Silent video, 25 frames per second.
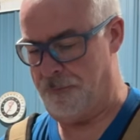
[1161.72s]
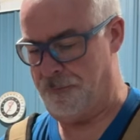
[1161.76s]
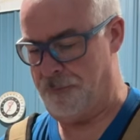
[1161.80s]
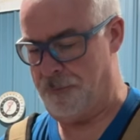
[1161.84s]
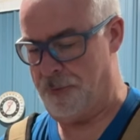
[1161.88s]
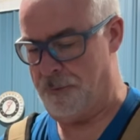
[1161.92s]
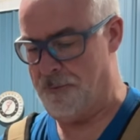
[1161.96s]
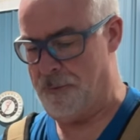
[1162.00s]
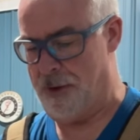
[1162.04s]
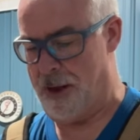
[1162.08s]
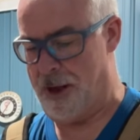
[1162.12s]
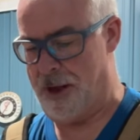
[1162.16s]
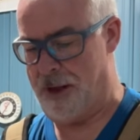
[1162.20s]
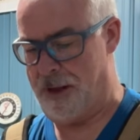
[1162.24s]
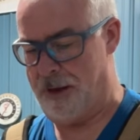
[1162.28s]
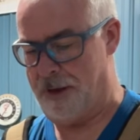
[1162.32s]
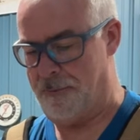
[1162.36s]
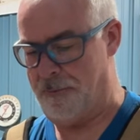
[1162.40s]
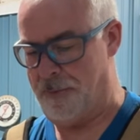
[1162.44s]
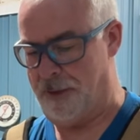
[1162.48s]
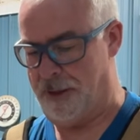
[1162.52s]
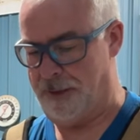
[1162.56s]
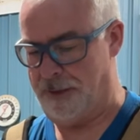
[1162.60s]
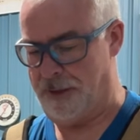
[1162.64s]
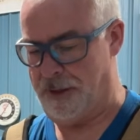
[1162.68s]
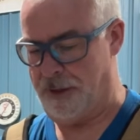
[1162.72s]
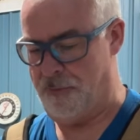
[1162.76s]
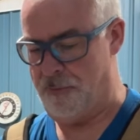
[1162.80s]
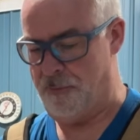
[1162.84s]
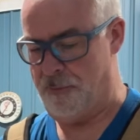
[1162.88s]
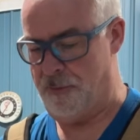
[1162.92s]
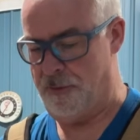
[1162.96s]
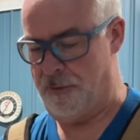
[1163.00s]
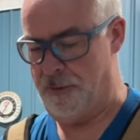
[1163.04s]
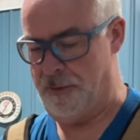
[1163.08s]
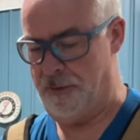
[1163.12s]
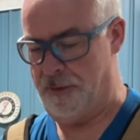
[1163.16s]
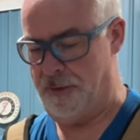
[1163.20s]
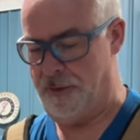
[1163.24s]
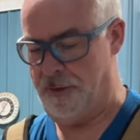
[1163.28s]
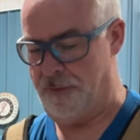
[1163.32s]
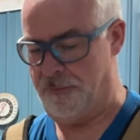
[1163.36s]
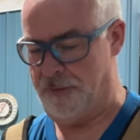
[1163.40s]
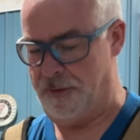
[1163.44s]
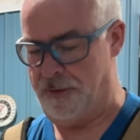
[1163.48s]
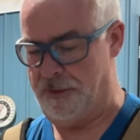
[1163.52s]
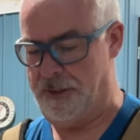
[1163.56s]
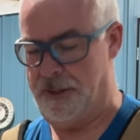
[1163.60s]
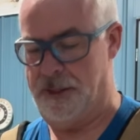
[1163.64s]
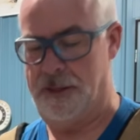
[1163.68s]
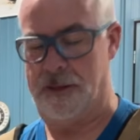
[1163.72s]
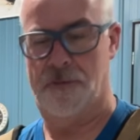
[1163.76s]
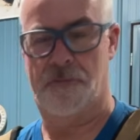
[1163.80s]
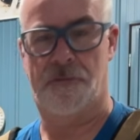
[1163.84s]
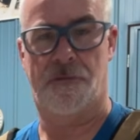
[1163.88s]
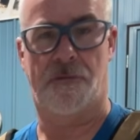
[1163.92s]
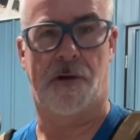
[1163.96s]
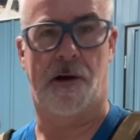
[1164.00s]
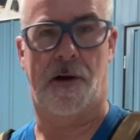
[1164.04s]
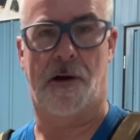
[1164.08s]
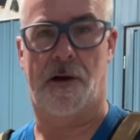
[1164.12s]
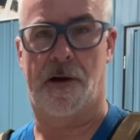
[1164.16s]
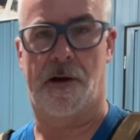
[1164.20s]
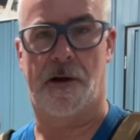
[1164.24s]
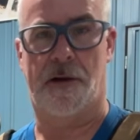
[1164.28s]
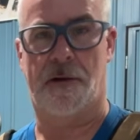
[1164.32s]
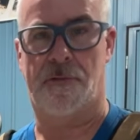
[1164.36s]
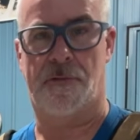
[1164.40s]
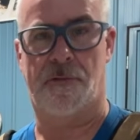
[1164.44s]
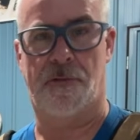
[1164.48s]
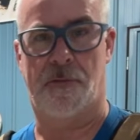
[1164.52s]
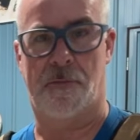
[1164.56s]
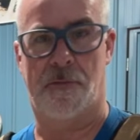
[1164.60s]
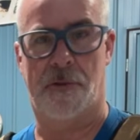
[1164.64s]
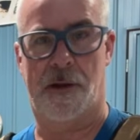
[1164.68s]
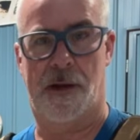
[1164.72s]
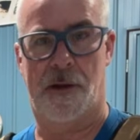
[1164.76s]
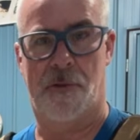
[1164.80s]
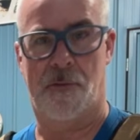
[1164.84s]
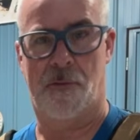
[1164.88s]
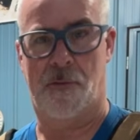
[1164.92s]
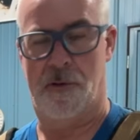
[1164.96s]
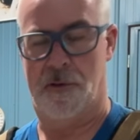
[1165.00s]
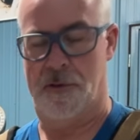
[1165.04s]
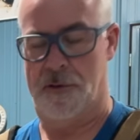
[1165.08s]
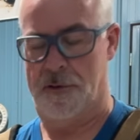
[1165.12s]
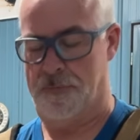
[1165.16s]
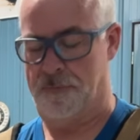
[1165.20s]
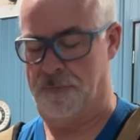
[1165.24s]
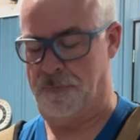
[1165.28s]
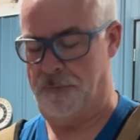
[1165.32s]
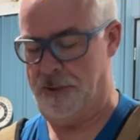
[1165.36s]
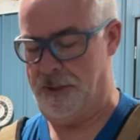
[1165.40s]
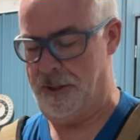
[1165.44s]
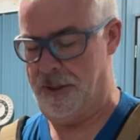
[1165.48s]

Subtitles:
the bottom like I would if it needed fairing from day one.